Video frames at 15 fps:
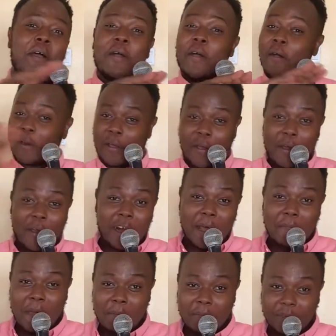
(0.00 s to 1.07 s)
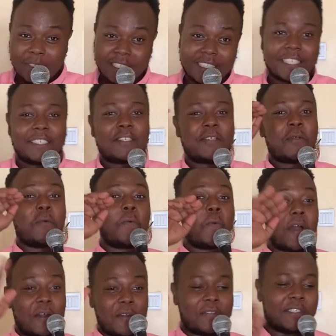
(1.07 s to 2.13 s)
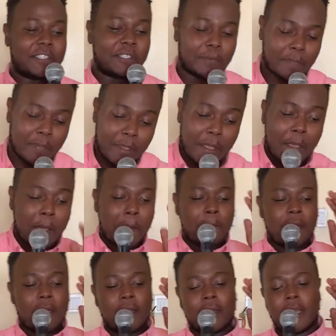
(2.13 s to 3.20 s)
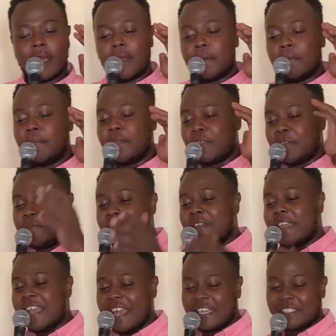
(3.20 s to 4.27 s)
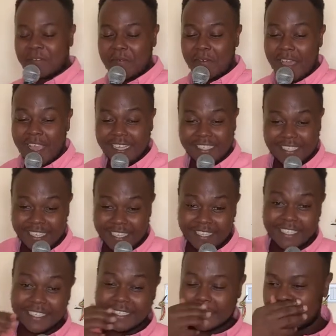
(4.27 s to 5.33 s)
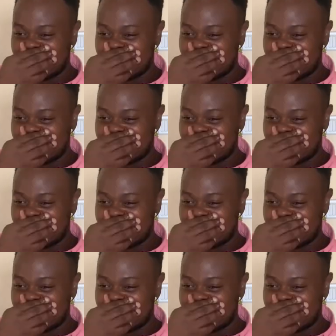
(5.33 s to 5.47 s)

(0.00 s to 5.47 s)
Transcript: or call out my bullshit, one of the two. But you may ask why I say this.